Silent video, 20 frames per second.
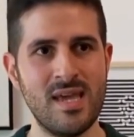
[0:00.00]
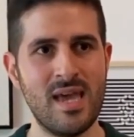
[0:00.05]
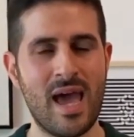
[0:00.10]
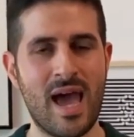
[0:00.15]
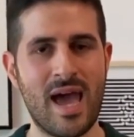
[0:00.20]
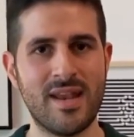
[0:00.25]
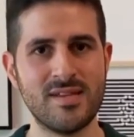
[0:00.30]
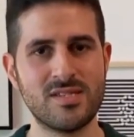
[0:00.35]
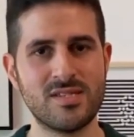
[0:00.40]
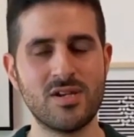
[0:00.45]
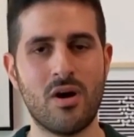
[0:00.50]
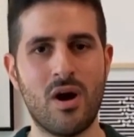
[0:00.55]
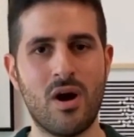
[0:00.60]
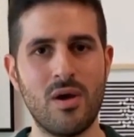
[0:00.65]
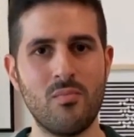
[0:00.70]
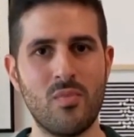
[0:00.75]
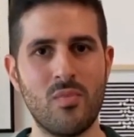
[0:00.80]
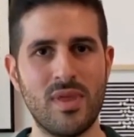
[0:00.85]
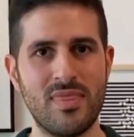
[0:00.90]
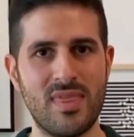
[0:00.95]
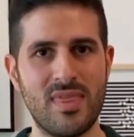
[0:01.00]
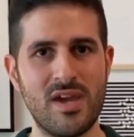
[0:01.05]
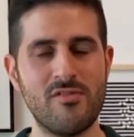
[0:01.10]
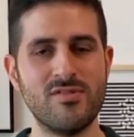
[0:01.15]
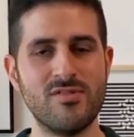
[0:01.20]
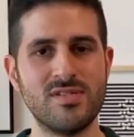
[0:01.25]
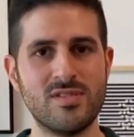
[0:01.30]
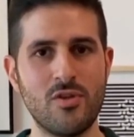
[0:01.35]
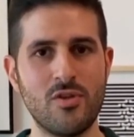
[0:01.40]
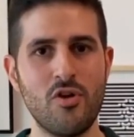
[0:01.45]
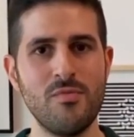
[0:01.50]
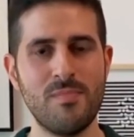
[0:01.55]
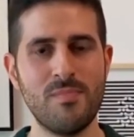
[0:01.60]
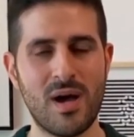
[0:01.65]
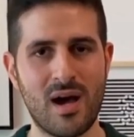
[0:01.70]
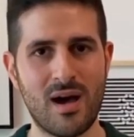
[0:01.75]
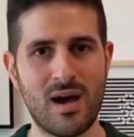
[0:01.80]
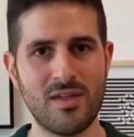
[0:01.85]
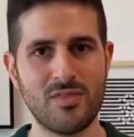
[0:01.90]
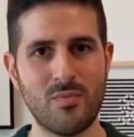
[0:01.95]
at a time when there is no
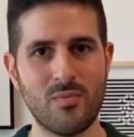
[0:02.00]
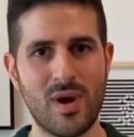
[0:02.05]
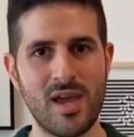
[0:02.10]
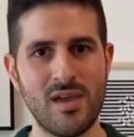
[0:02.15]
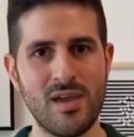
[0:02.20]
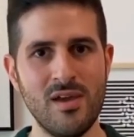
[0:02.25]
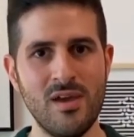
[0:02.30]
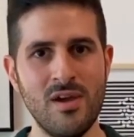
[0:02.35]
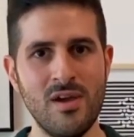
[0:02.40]
pathway